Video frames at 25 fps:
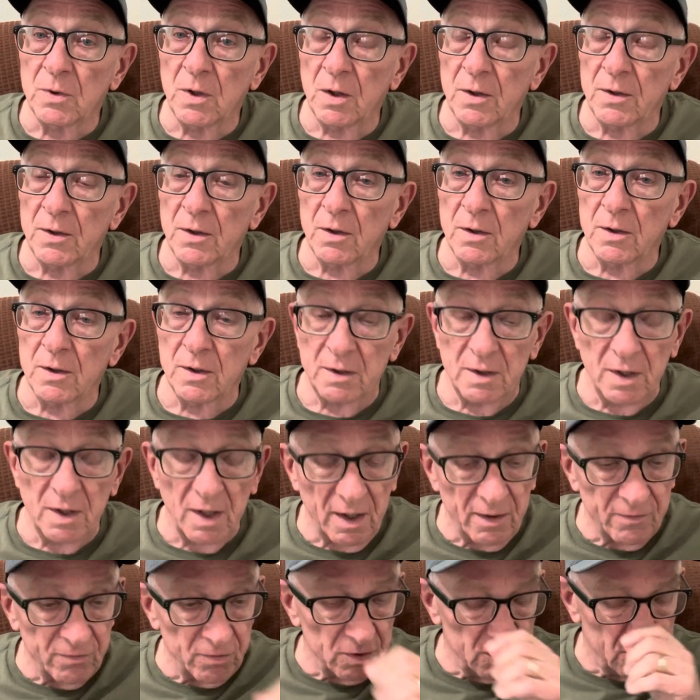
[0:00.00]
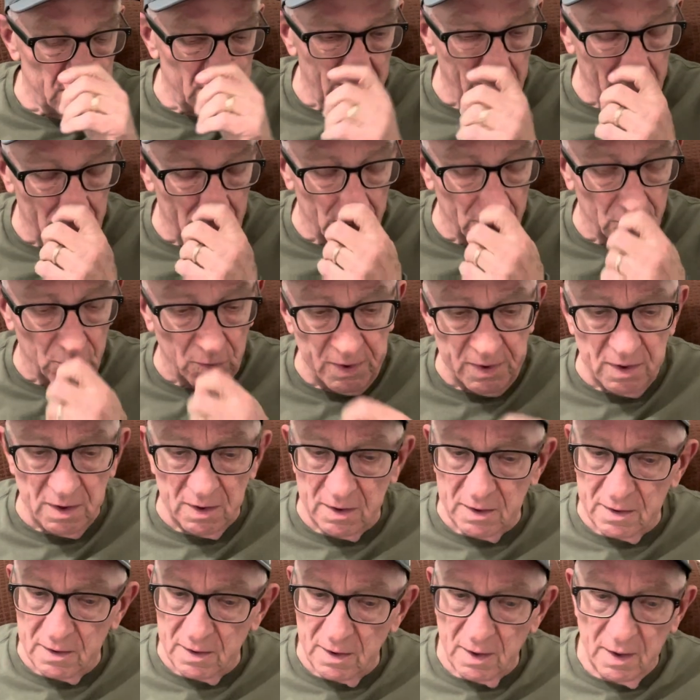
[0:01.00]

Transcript: on, on an average uh, weekend.